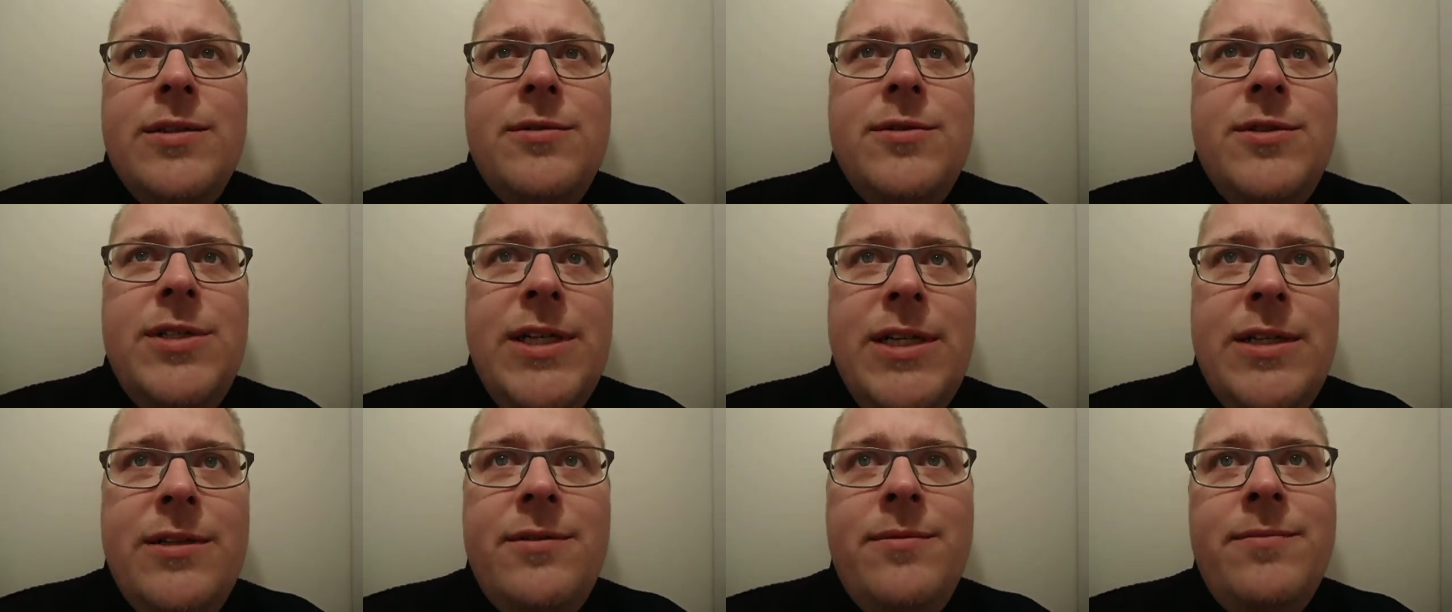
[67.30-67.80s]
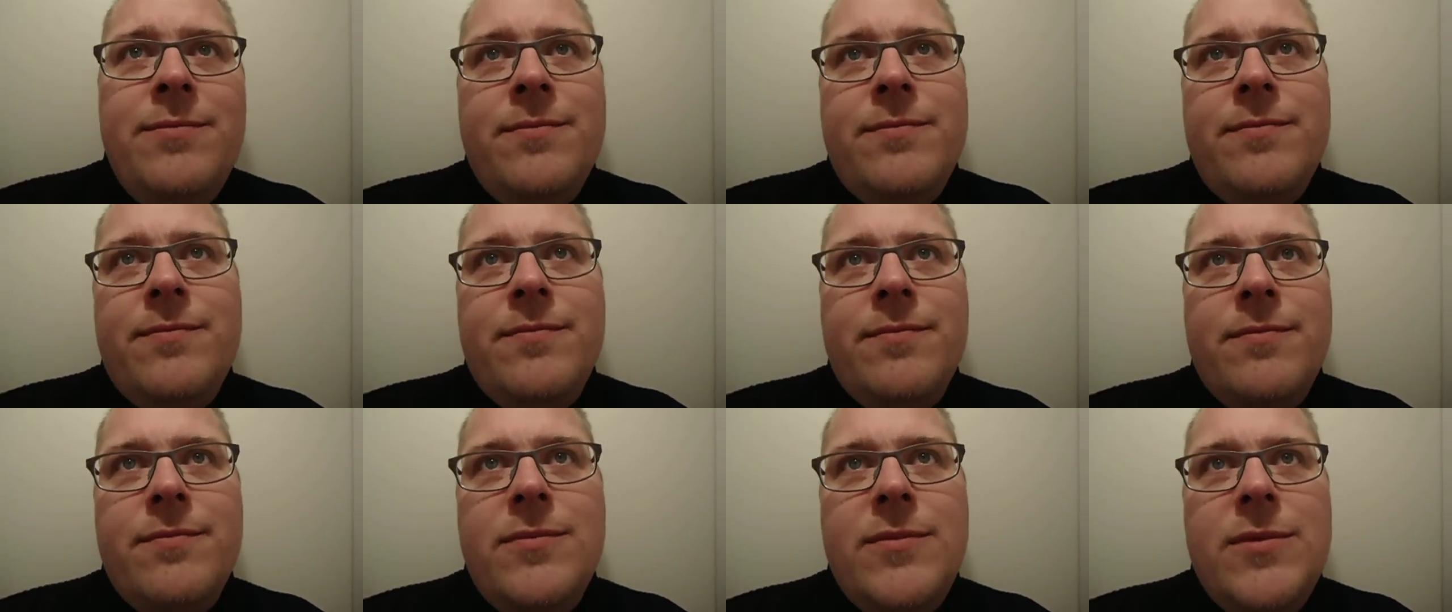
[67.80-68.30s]
then
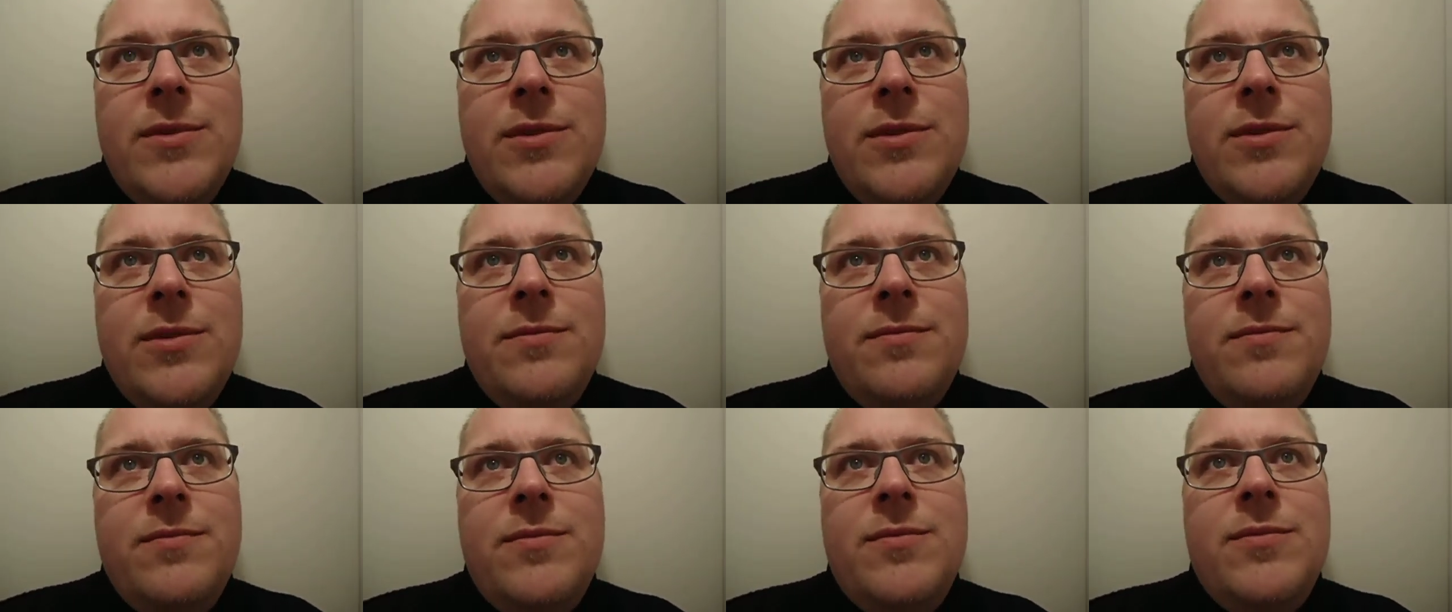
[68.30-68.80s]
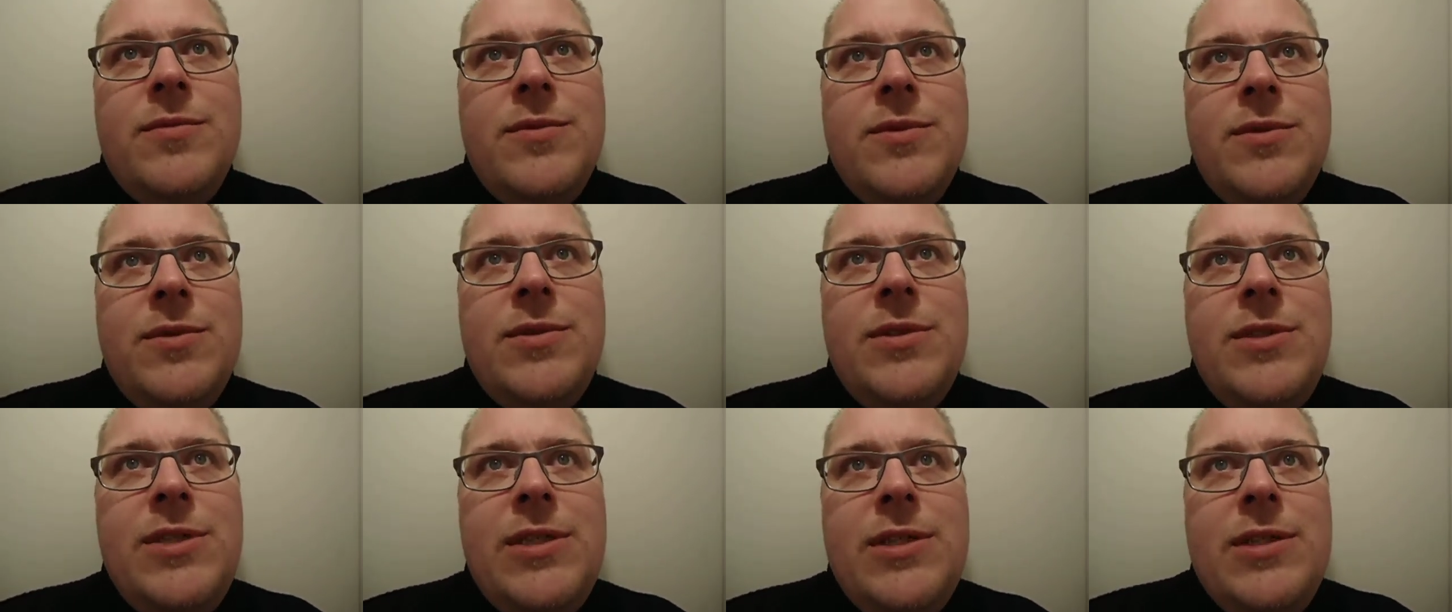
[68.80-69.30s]

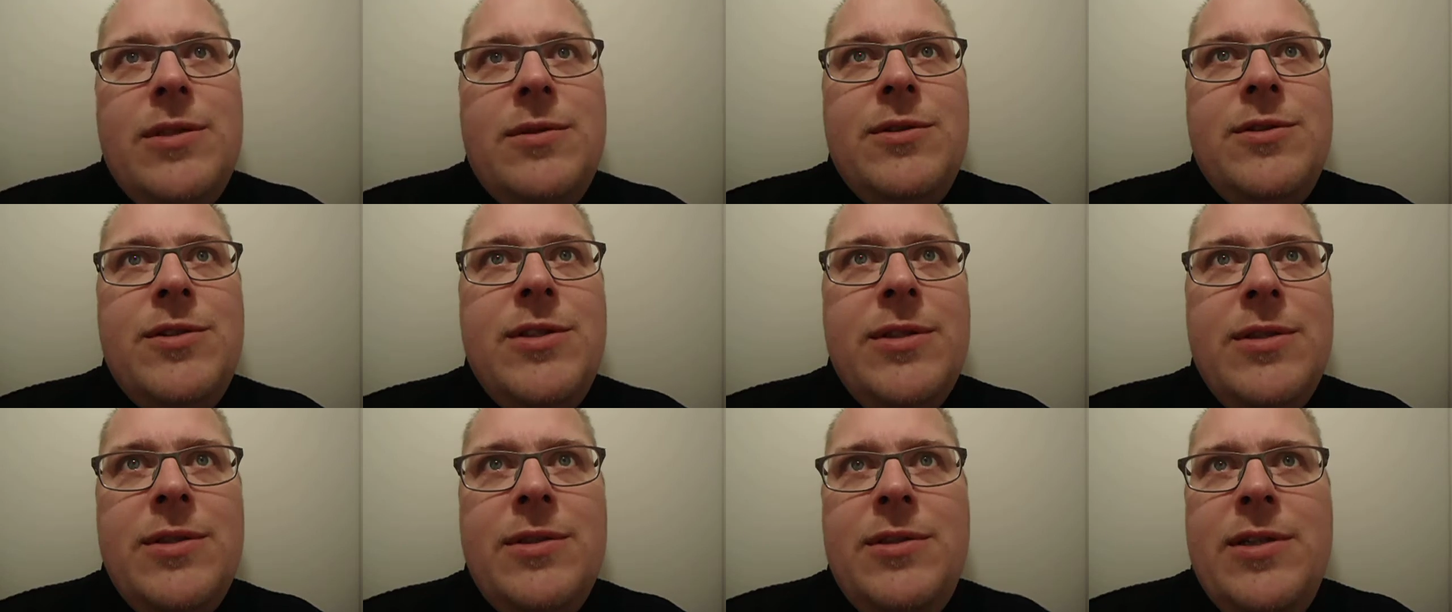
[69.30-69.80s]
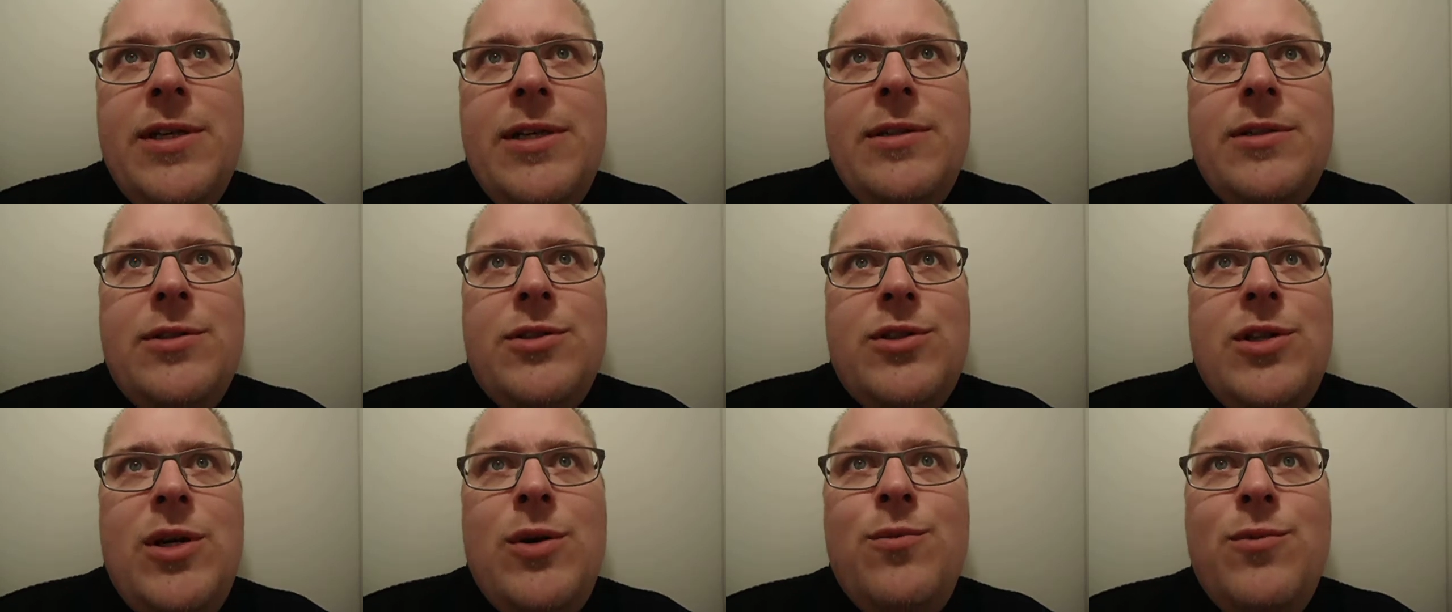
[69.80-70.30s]
yeah, then
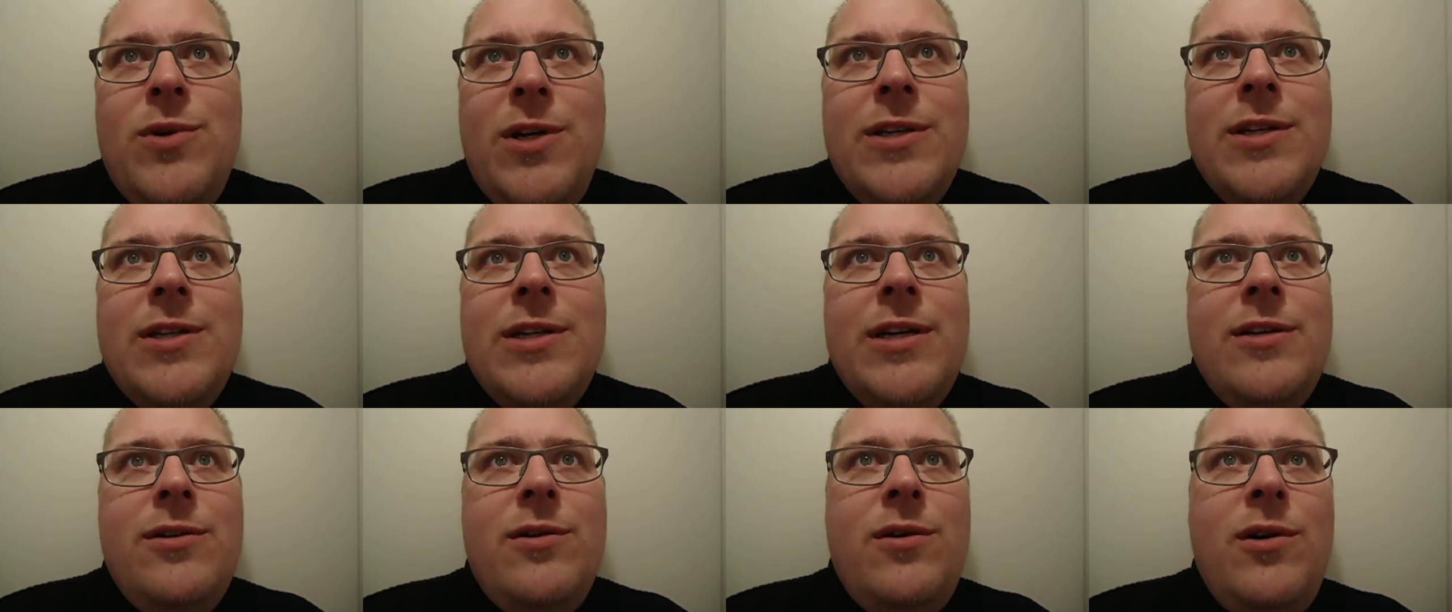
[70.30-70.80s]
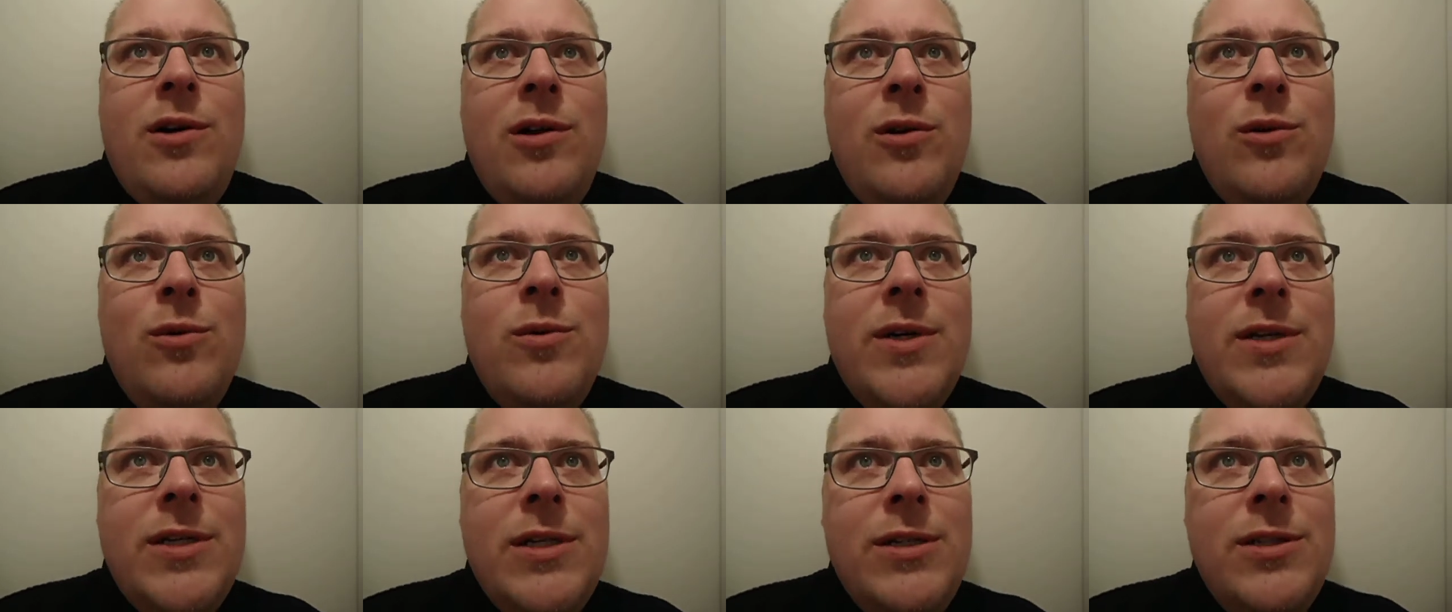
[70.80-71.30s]
someone can
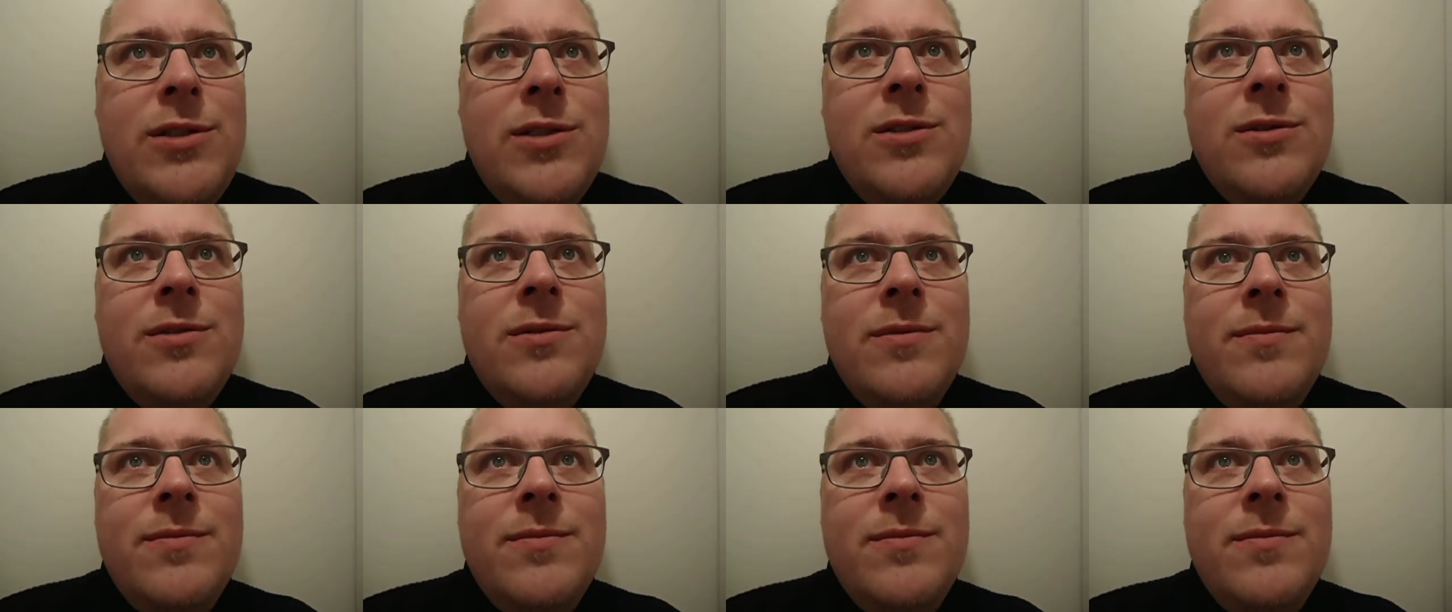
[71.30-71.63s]
always